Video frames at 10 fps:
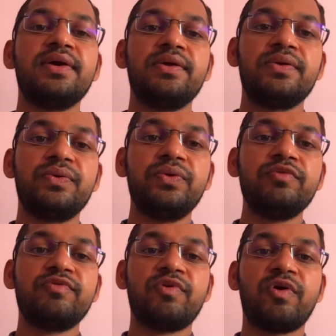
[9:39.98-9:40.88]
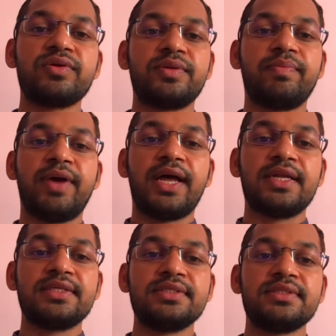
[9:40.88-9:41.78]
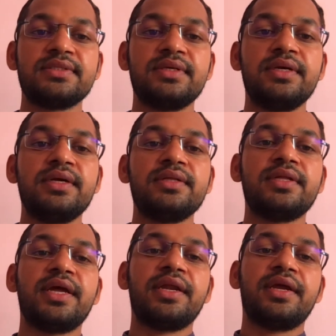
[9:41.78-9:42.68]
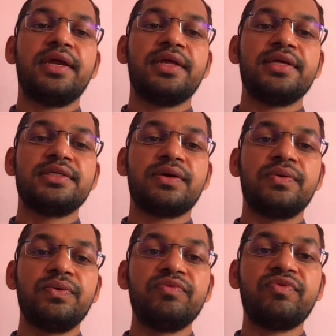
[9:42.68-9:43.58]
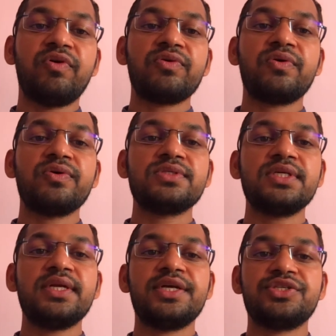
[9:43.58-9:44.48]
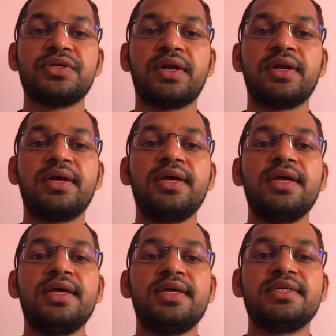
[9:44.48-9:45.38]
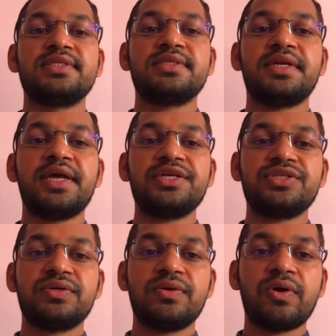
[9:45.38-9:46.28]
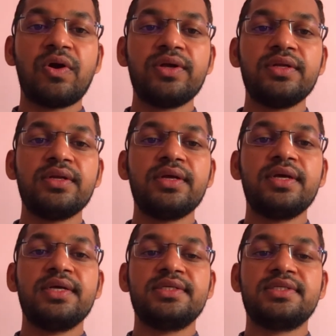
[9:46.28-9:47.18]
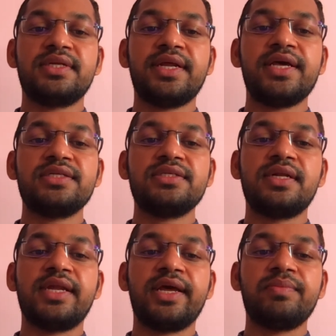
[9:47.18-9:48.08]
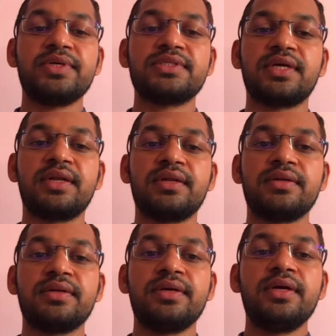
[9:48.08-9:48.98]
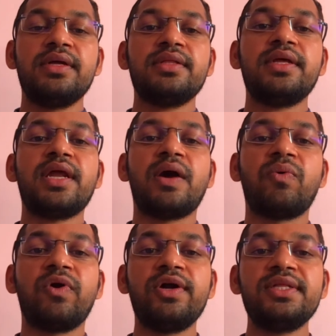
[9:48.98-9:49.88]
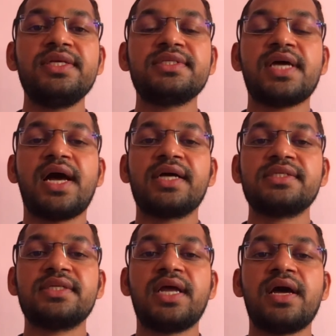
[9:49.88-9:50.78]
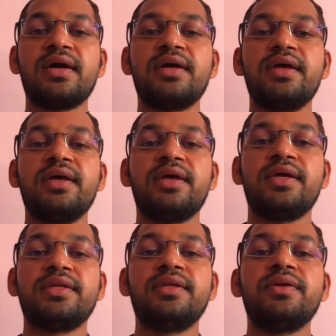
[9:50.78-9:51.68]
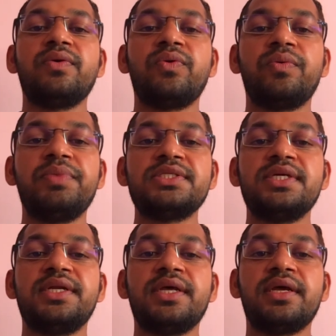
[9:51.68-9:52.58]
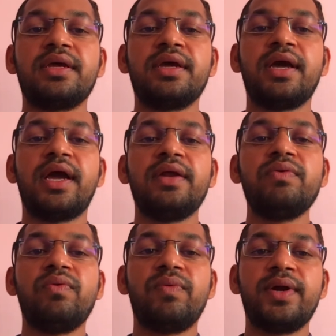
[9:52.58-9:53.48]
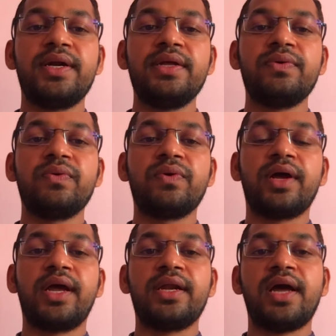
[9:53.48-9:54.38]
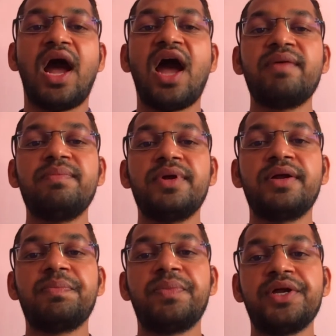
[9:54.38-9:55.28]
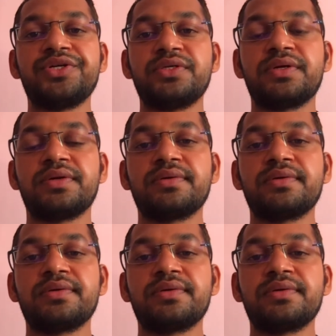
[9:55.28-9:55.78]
good for the balance, then it is good for concentration, it stretch groin, it stretch the leg muscle. Then avoid this asana in obesity and vertigo and high blood pressure.